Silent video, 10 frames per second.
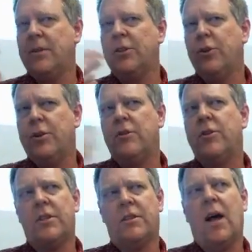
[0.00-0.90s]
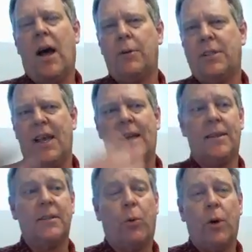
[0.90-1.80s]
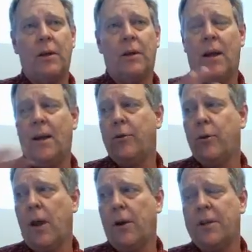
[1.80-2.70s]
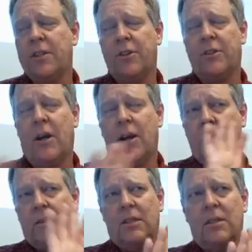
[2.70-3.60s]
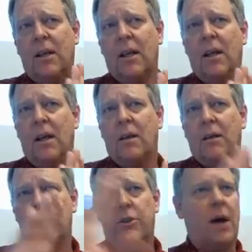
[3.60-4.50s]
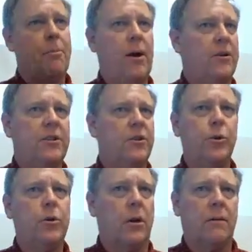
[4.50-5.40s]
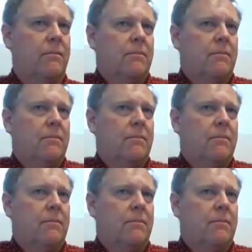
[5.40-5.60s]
so just, I would say at this point, I didn't do a lot of research on it, just shop around, just Google